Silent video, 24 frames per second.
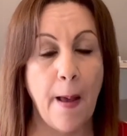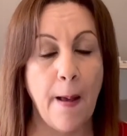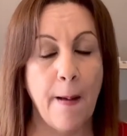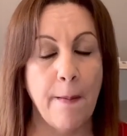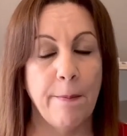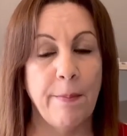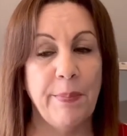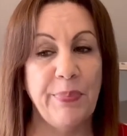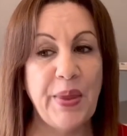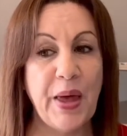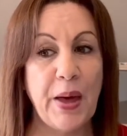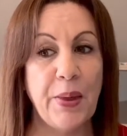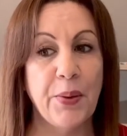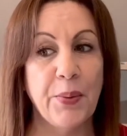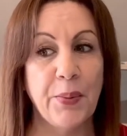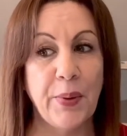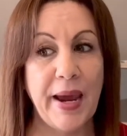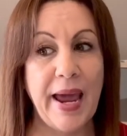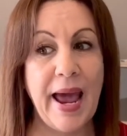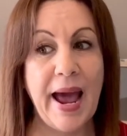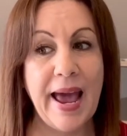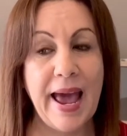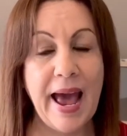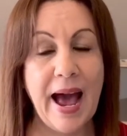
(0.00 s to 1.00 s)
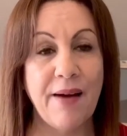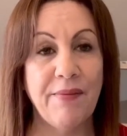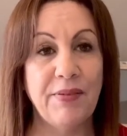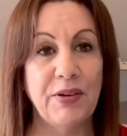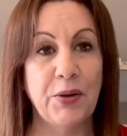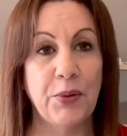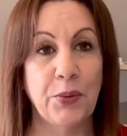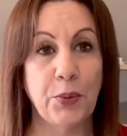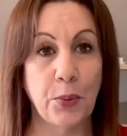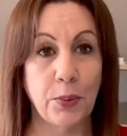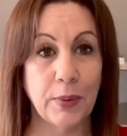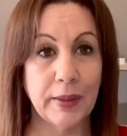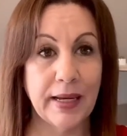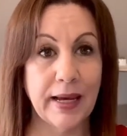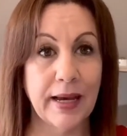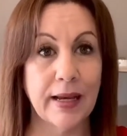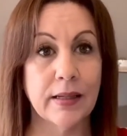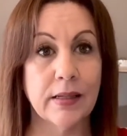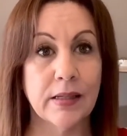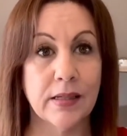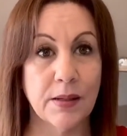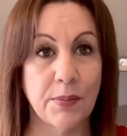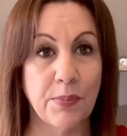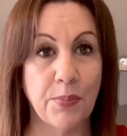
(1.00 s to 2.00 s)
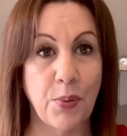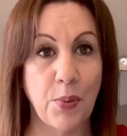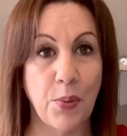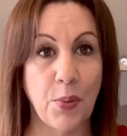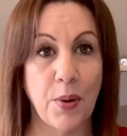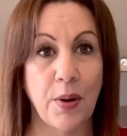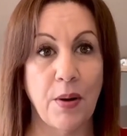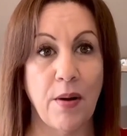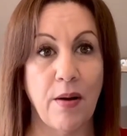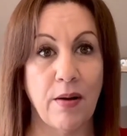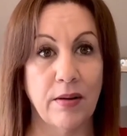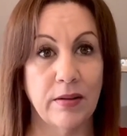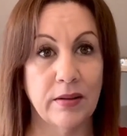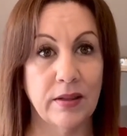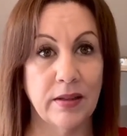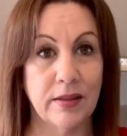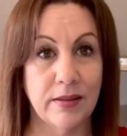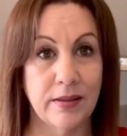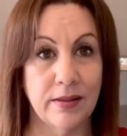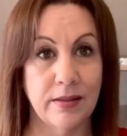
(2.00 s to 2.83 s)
Now, the way I have it, it only has support on